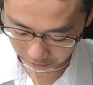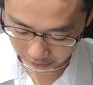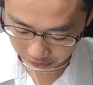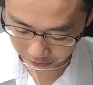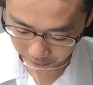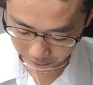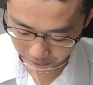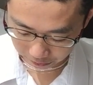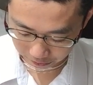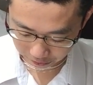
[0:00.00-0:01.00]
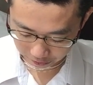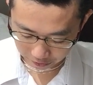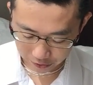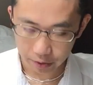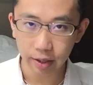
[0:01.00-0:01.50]
And
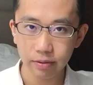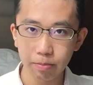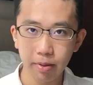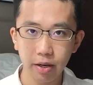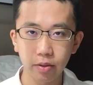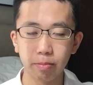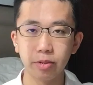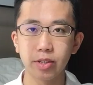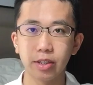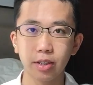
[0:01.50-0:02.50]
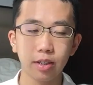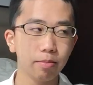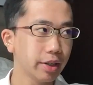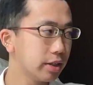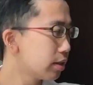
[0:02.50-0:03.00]
I have some background music
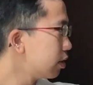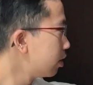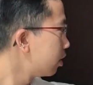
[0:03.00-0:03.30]
because